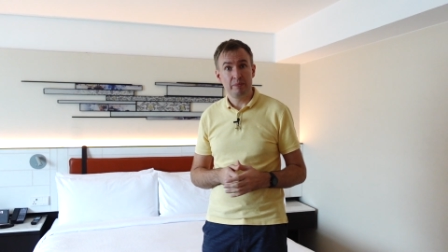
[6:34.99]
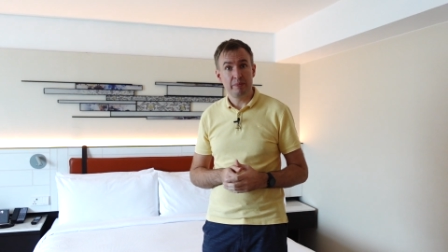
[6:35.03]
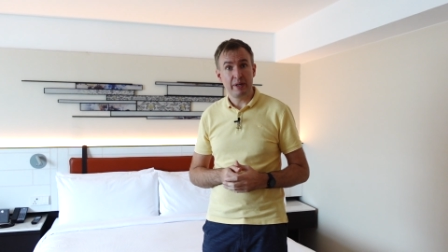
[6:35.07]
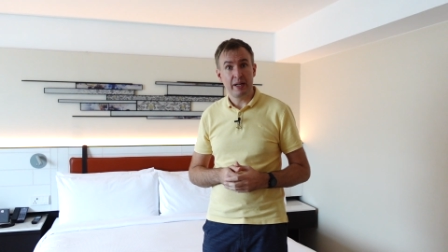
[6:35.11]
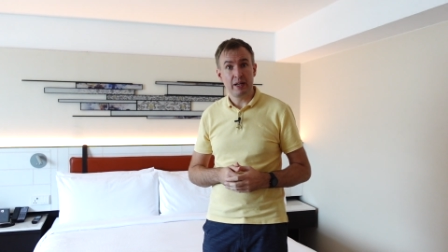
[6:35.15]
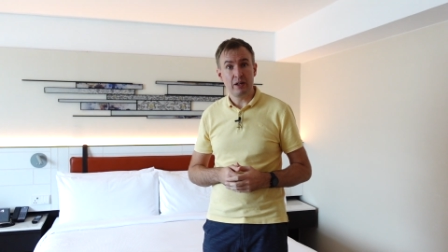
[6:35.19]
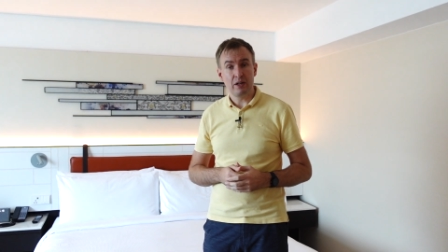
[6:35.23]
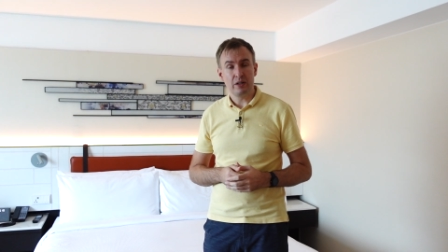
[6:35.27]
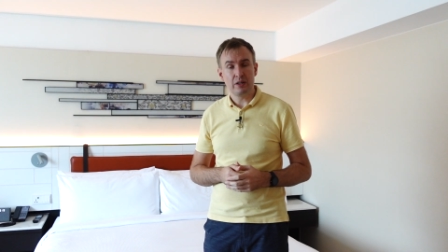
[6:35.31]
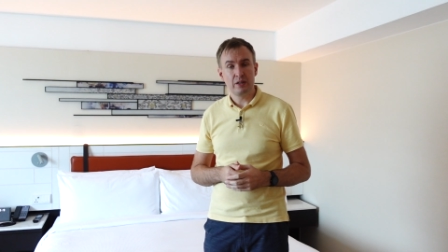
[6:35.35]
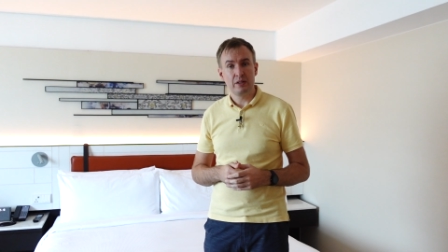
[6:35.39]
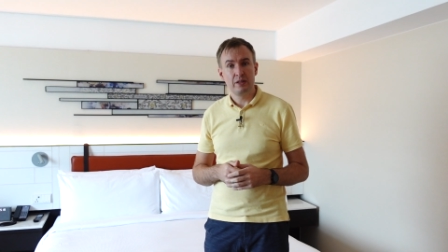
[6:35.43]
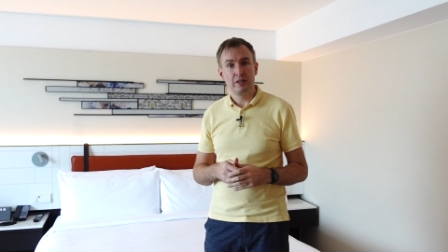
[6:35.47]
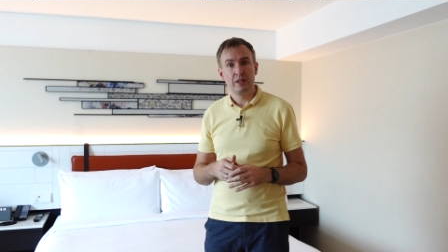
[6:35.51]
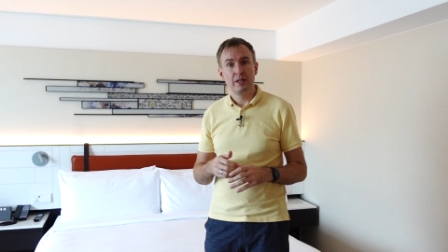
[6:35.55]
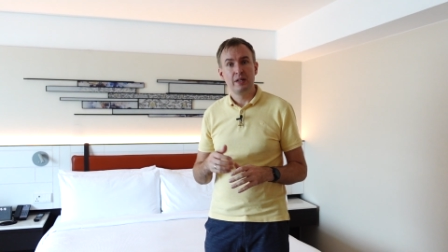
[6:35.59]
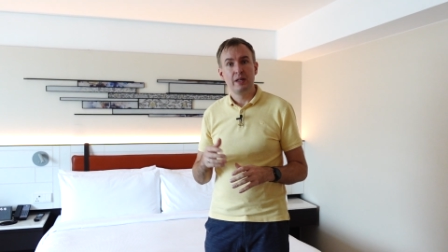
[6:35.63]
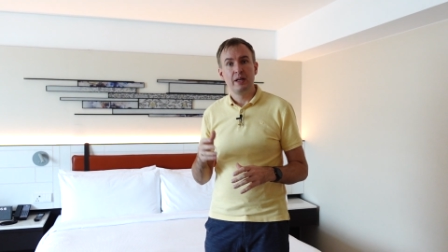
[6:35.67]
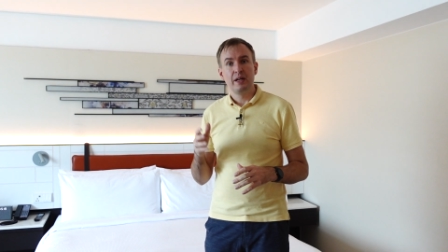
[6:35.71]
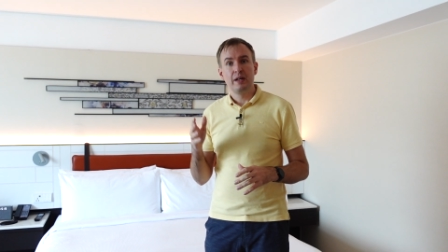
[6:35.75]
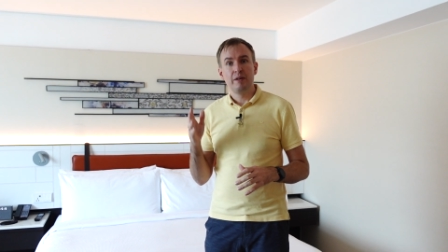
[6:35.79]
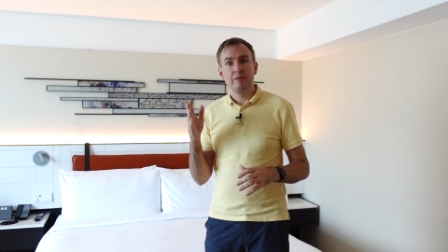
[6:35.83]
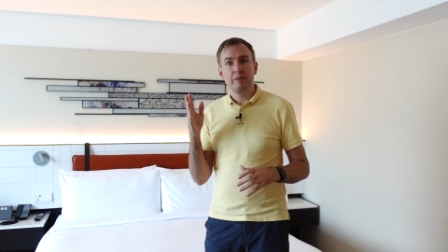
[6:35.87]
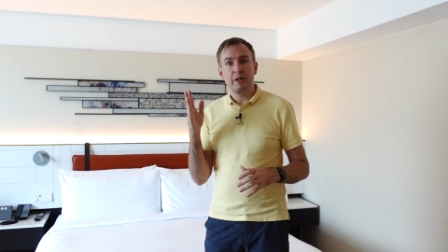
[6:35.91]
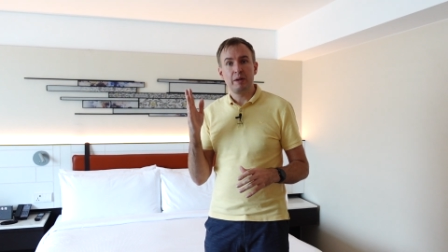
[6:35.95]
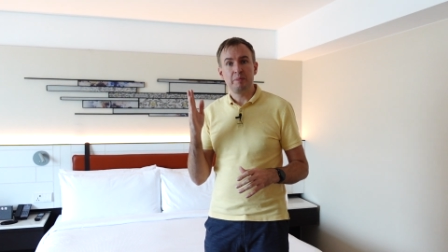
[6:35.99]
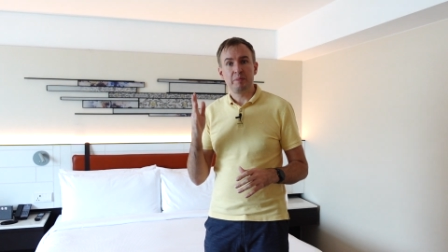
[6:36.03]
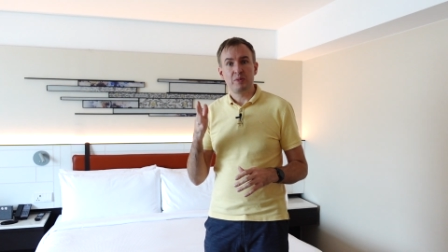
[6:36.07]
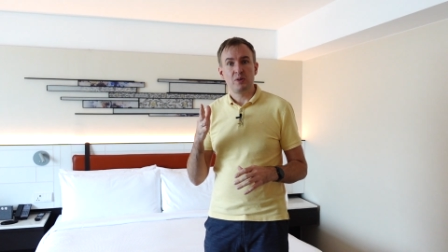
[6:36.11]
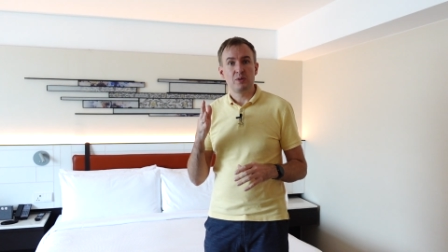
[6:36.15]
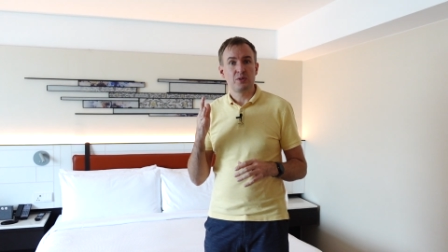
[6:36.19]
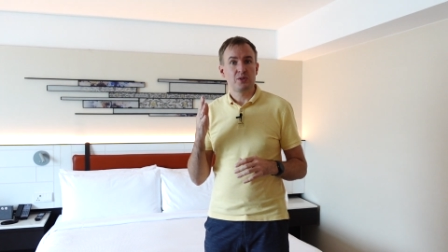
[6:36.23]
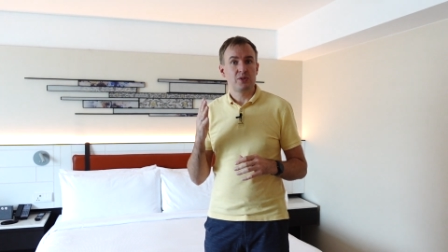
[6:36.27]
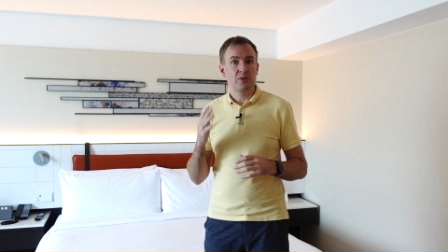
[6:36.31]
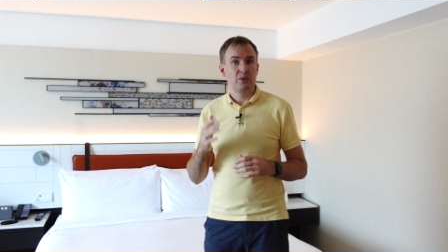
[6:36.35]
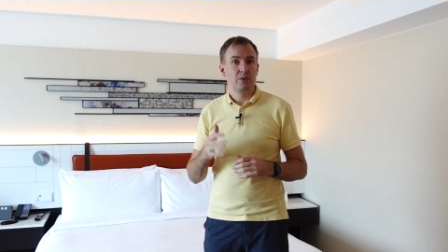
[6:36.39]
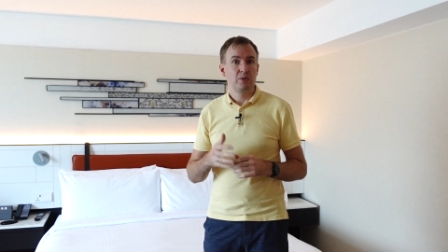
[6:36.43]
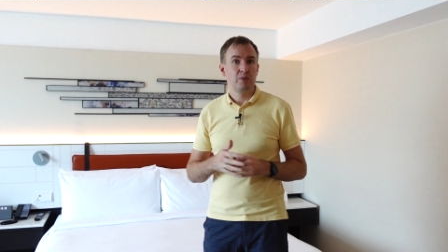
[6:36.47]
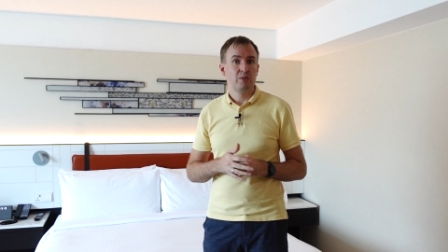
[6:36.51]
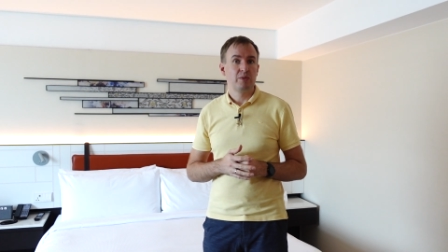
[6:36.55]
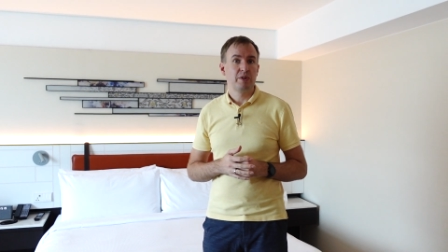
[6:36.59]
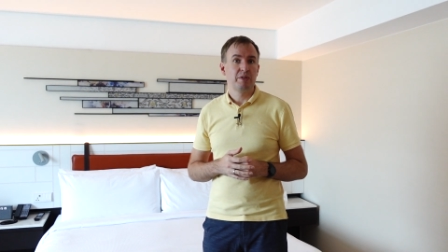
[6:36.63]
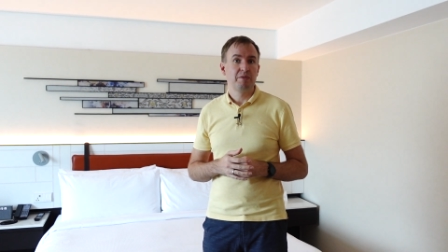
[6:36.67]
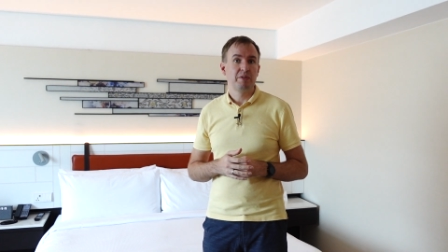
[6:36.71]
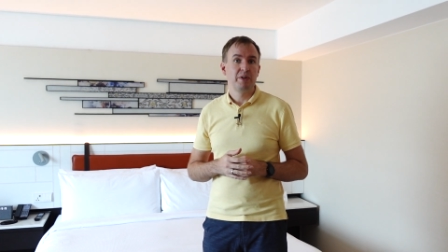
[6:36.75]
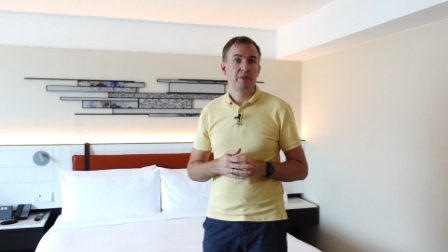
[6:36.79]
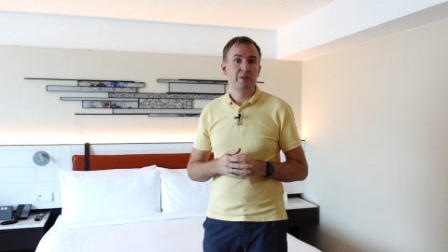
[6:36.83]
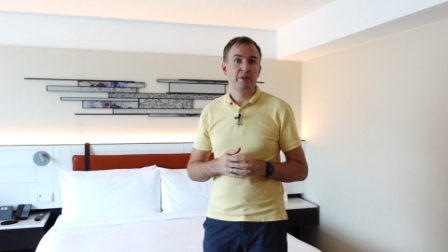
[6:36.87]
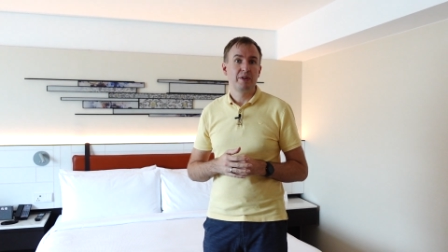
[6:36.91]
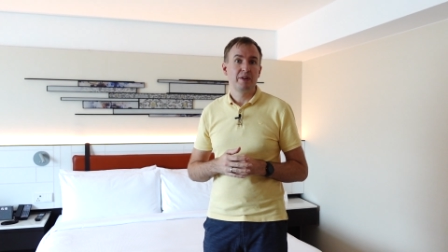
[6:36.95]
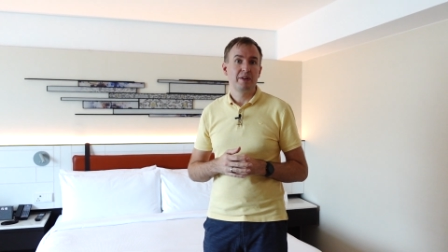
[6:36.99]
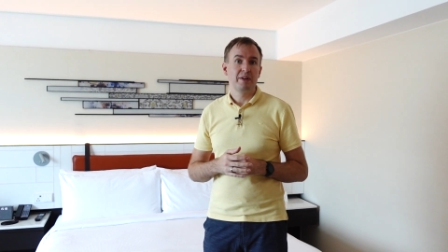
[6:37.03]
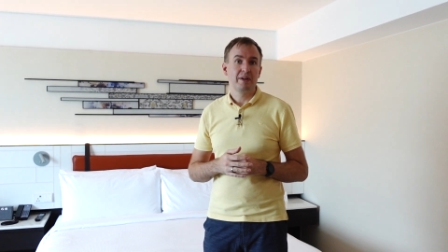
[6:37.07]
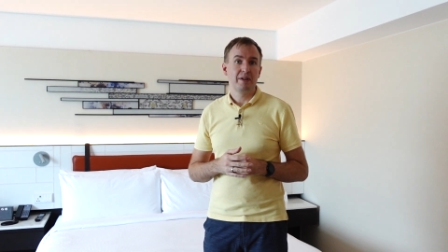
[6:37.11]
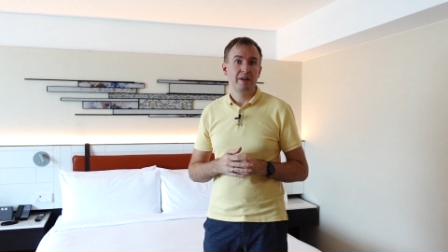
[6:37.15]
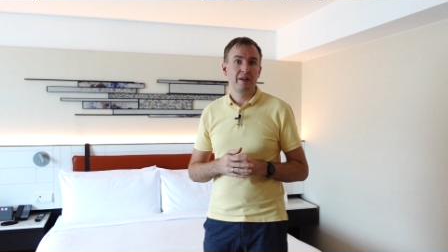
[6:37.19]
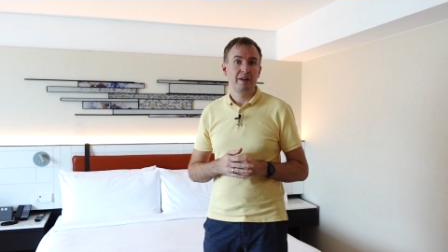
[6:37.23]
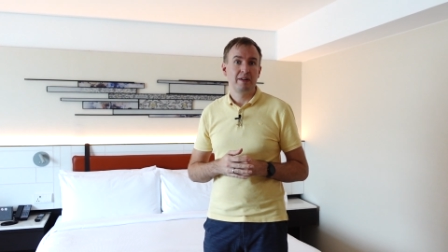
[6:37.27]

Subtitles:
Bangkok, we are also reviewing